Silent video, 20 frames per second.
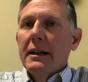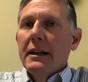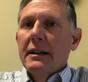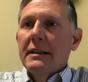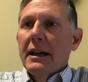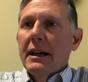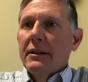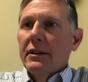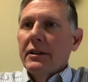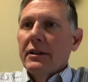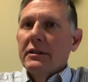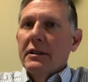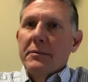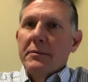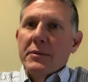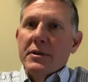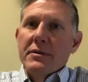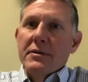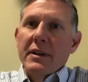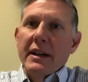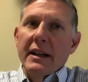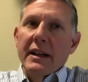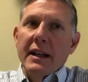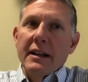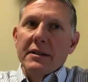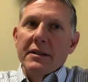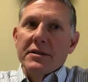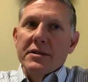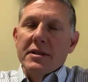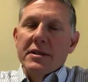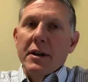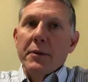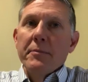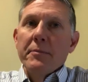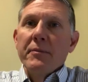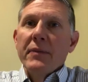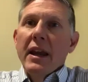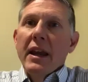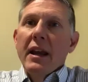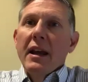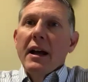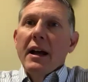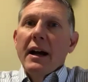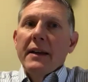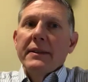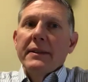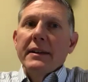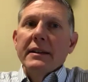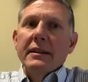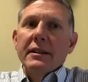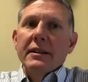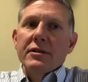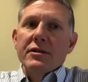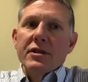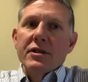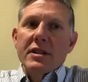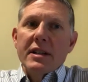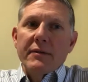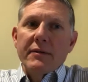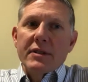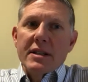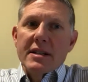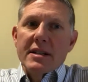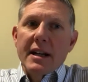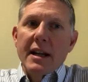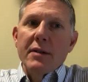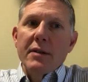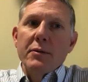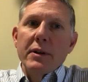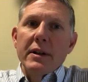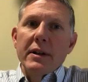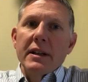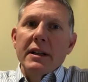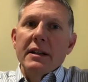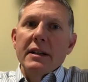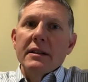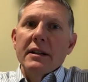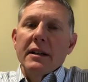down in Columbus right now. So I think that you just have to stay with it.